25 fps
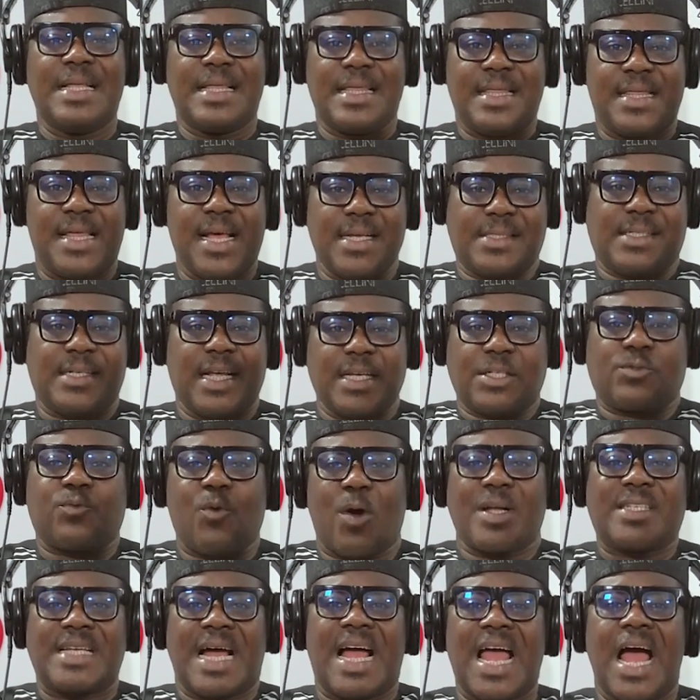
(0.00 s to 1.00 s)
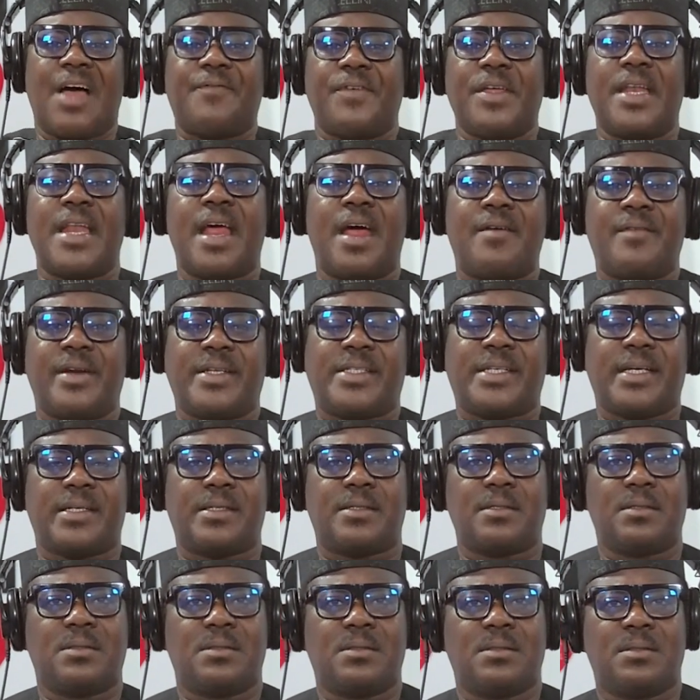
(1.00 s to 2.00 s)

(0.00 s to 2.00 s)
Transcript: this is what I have inherited.